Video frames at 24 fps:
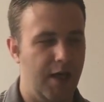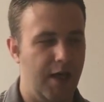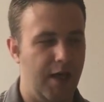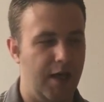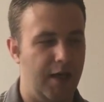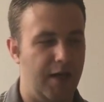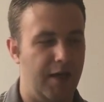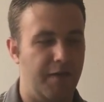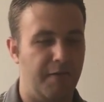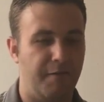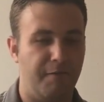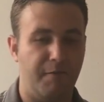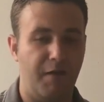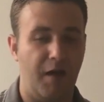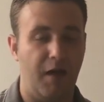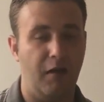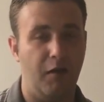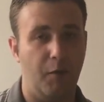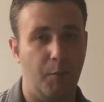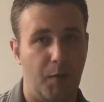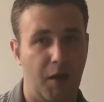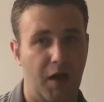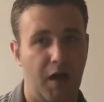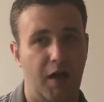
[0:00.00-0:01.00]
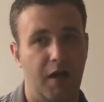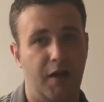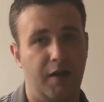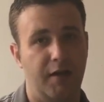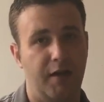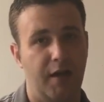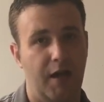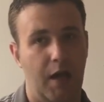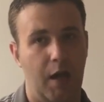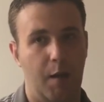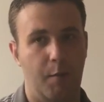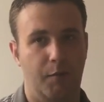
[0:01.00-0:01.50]
and I fell upon
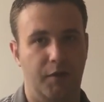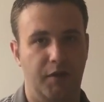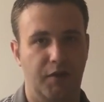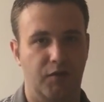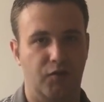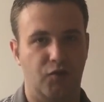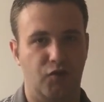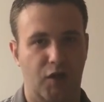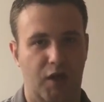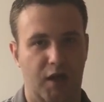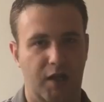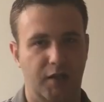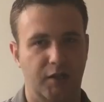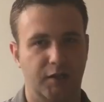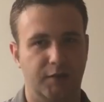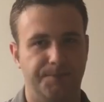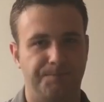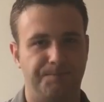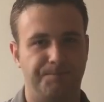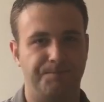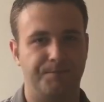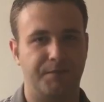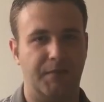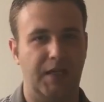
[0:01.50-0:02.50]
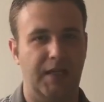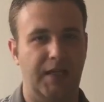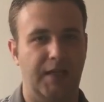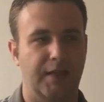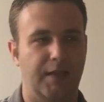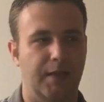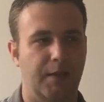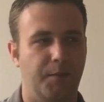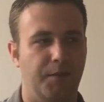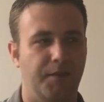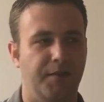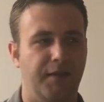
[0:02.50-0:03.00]
Emily's channel,
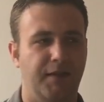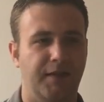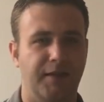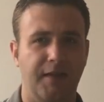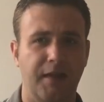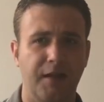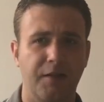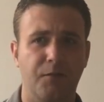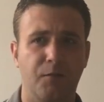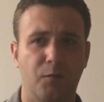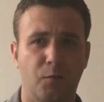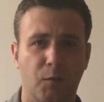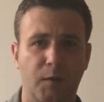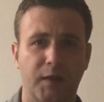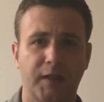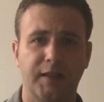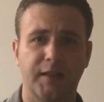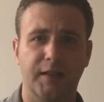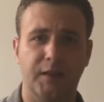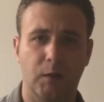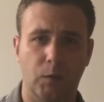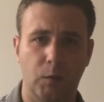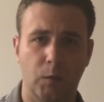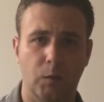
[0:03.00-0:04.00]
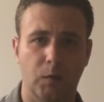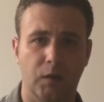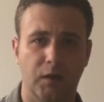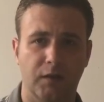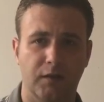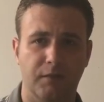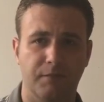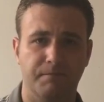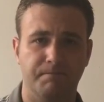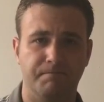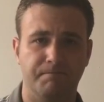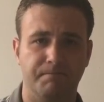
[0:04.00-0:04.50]
and I was like, that's really
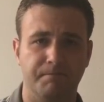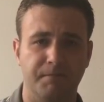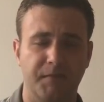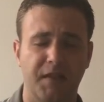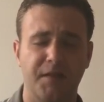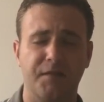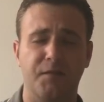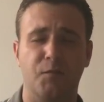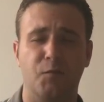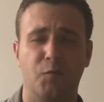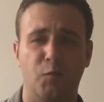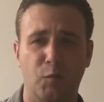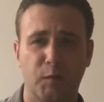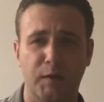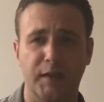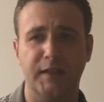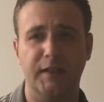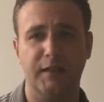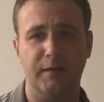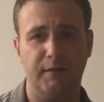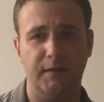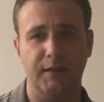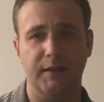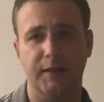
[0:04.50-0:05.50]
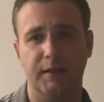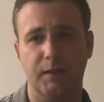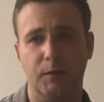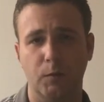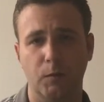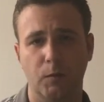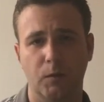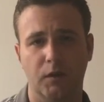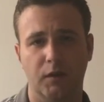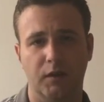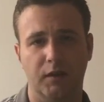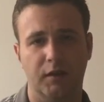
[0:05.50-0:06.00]
cool. That's really, really
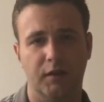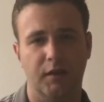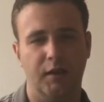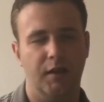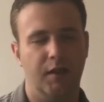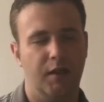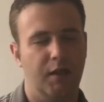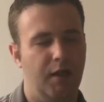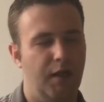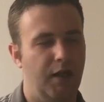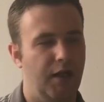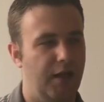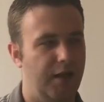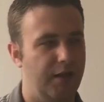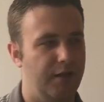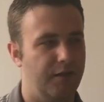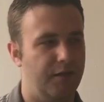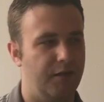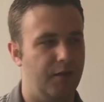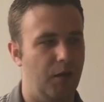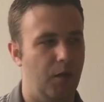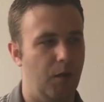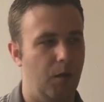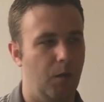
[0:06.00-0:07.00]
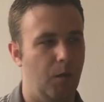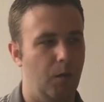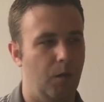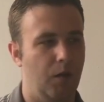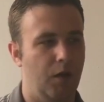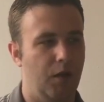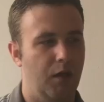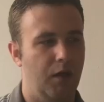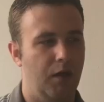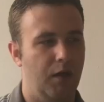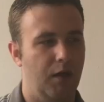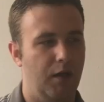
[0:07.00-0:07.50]
cool. And
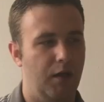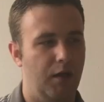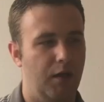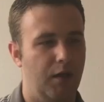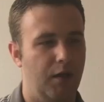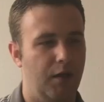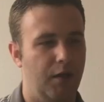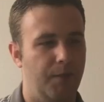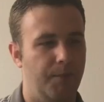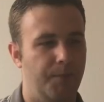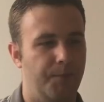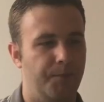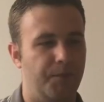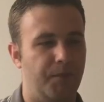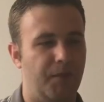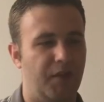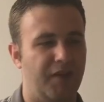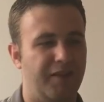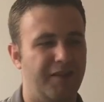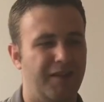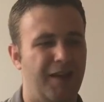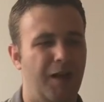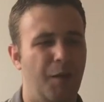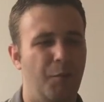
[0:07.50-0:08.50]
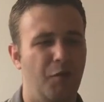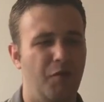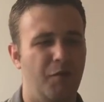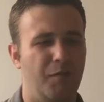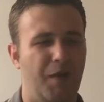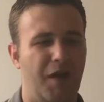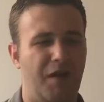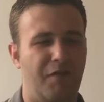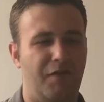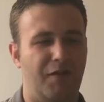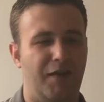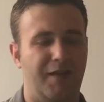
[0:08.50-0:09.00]
so, because a couple of
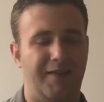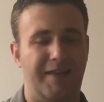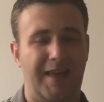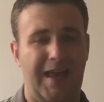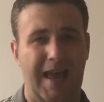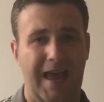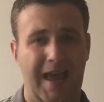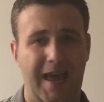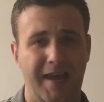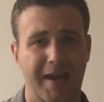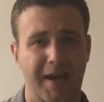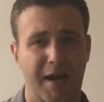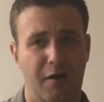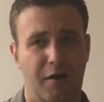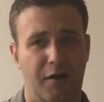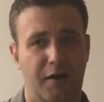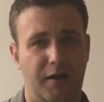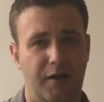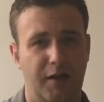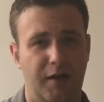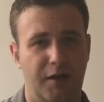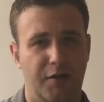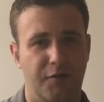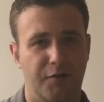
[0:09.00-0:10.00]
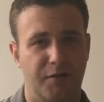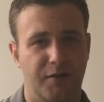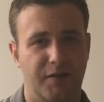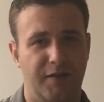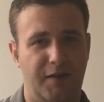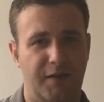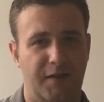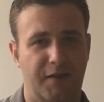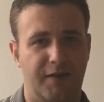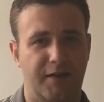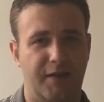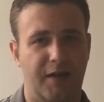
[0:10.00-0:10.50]
my friends had Erin Condrens
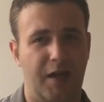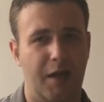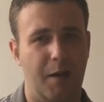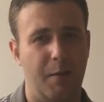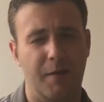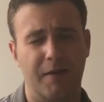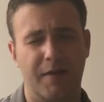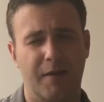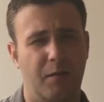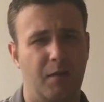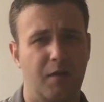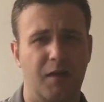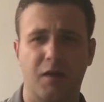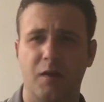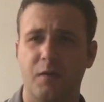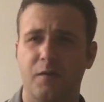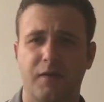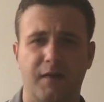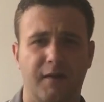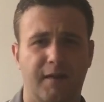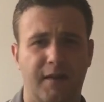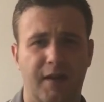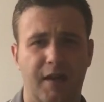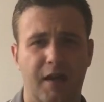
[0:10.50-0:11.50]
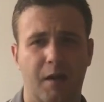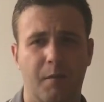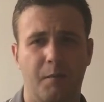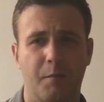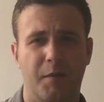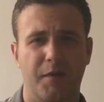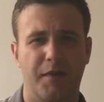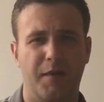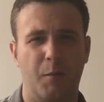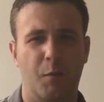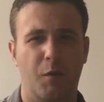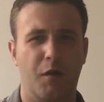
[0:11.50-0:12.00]
at the time, and they were using them,
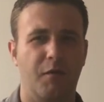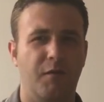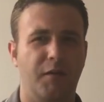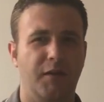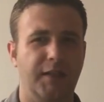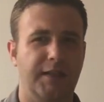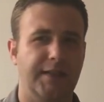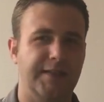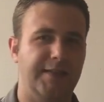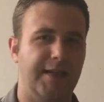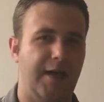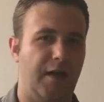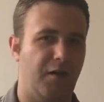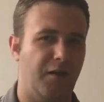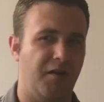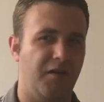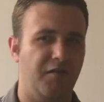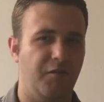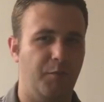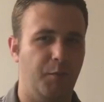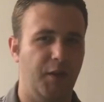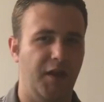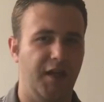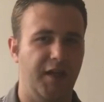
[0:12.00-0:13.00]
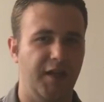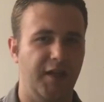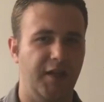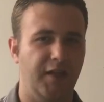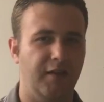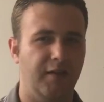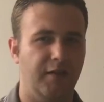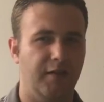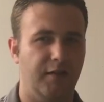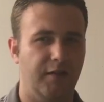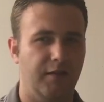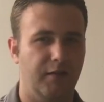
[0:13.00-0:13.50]
but they weren't really decorative
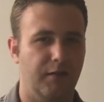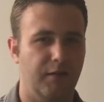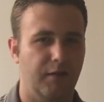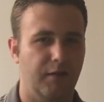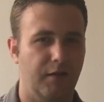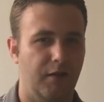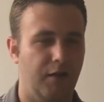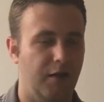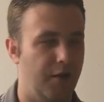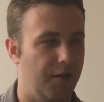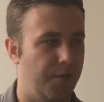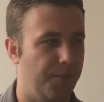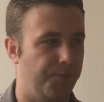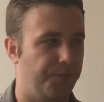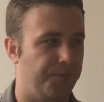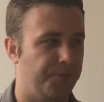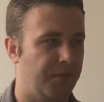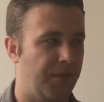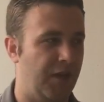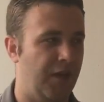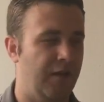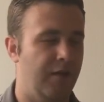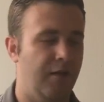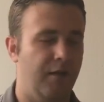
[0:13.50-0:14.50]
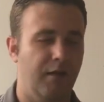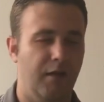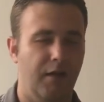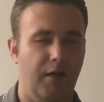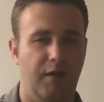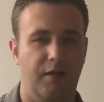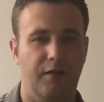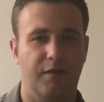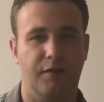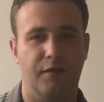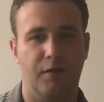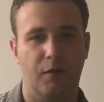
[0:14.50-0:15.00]
planning.
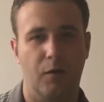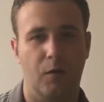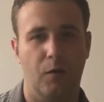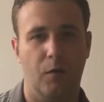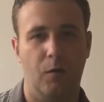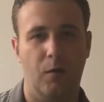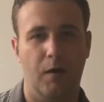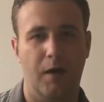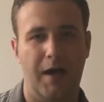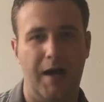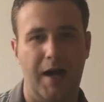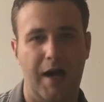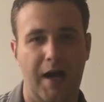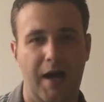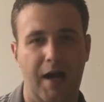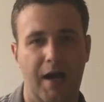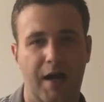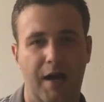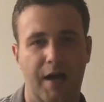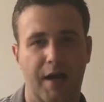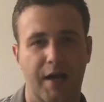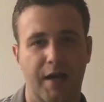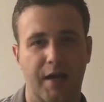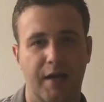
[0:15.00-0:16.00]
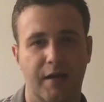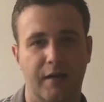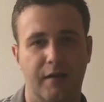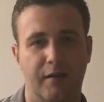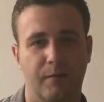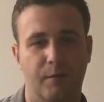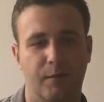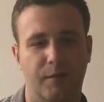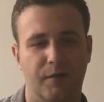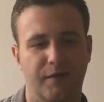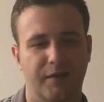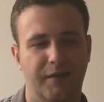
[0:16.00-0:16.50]
And so I
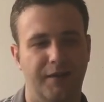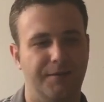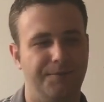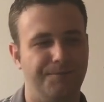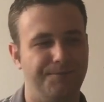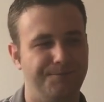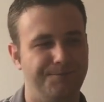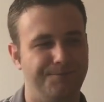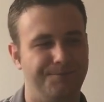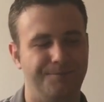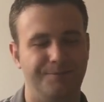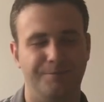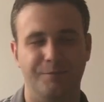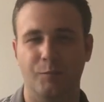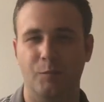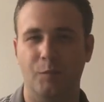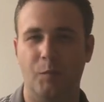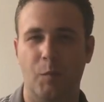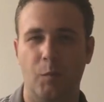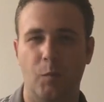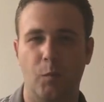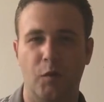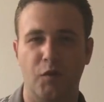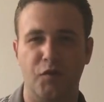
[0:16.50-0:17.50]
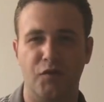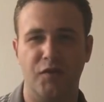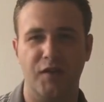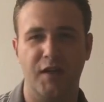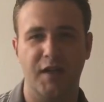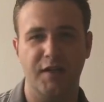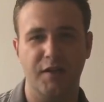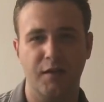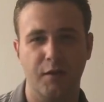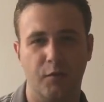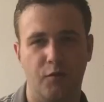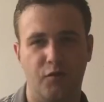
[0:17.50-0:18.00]
was like, what should
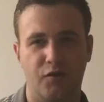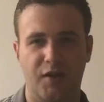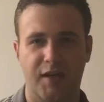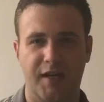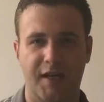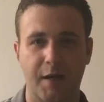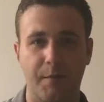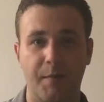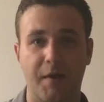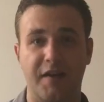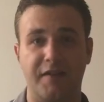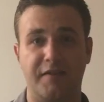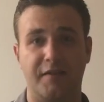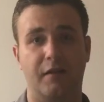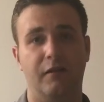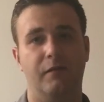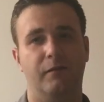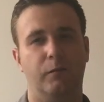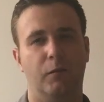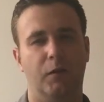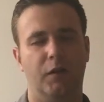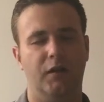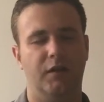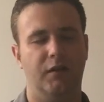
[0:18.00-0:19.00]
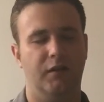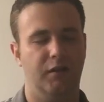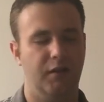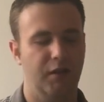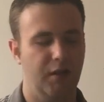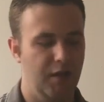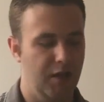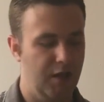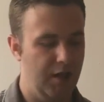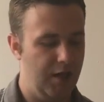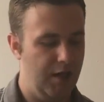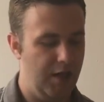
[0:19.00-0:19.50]
I do? Should I get myself one?
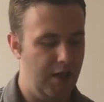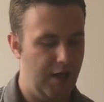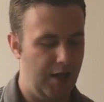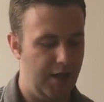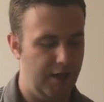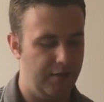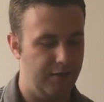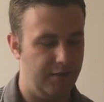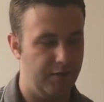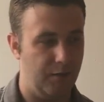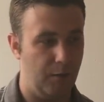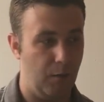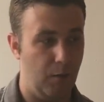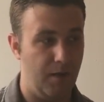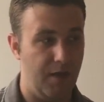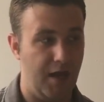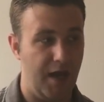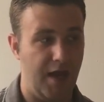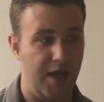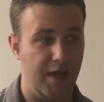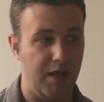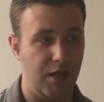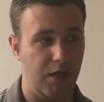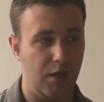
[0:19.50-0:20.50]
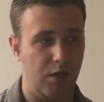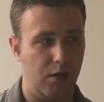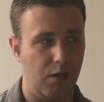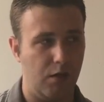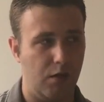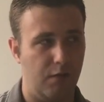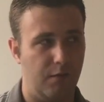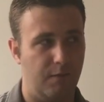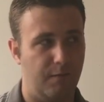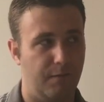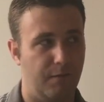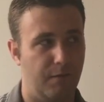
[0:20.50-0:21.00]
And so that
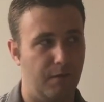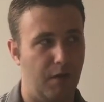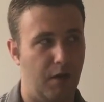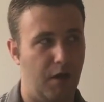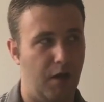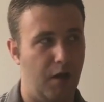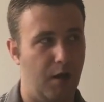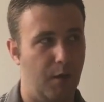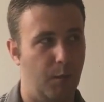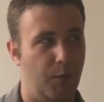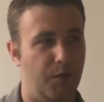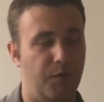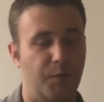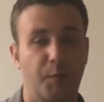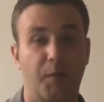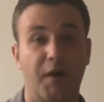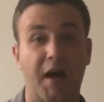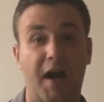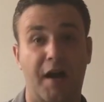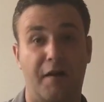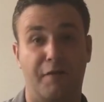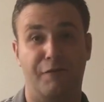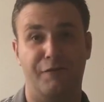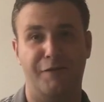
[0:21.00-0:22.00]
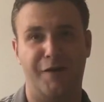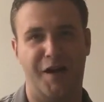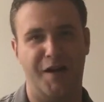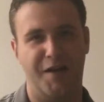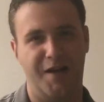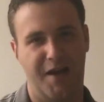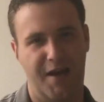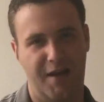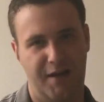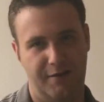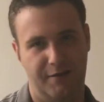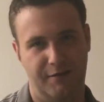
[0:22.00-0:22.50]
year was Black
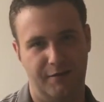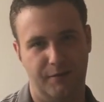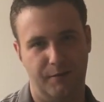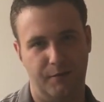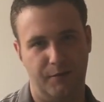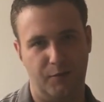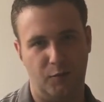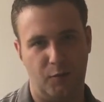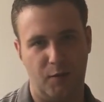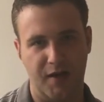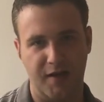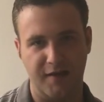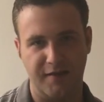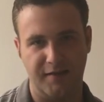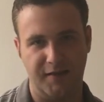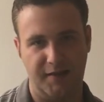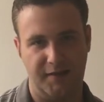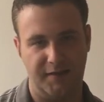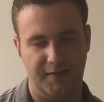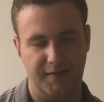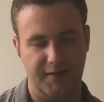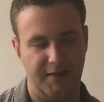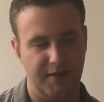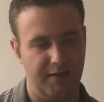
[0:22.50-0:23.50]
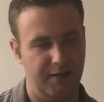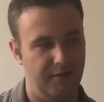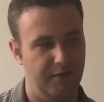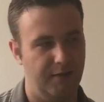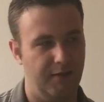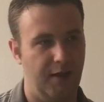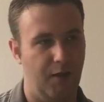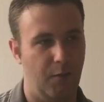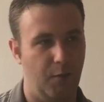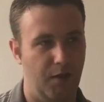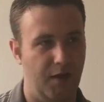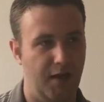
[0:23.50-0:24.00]
Friday, so 2016.
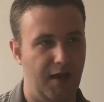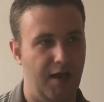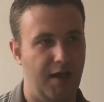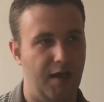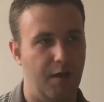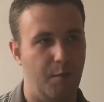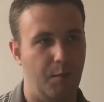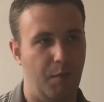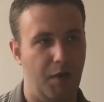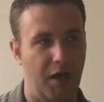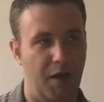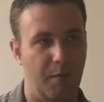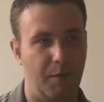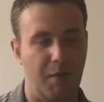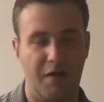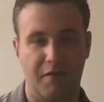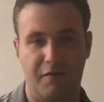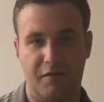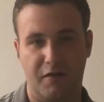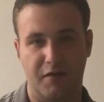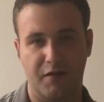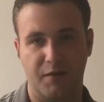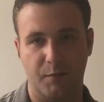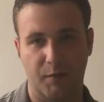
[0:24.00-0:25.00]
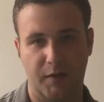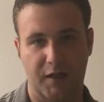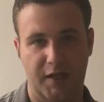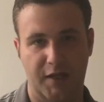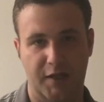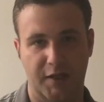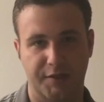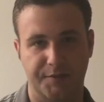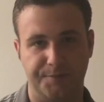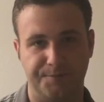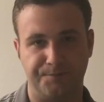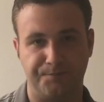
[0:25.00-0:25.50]
I went ahead and bought my first
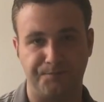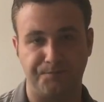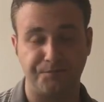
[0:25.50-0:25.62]
planner.